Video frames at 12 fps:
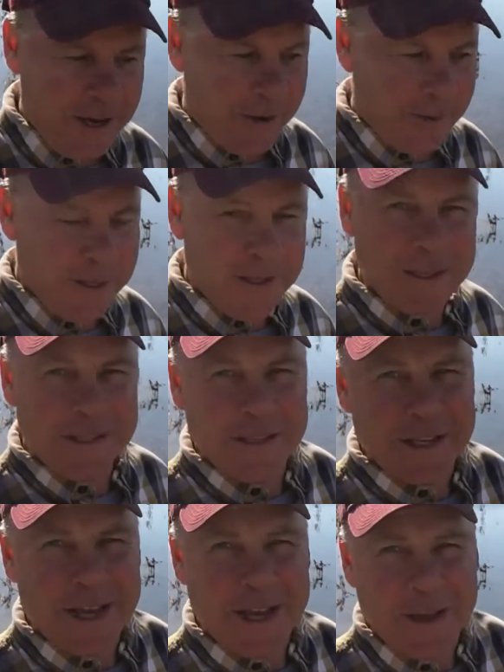you know, this
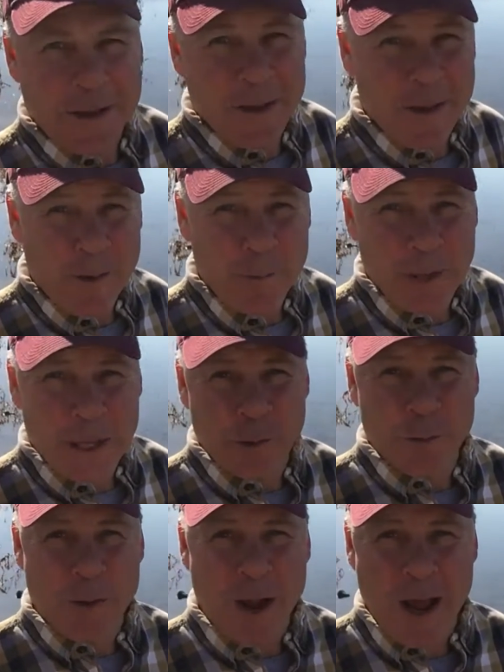is a really
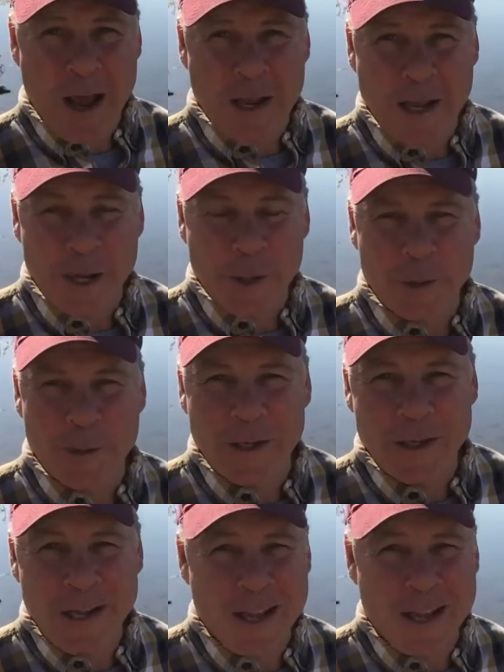dry country.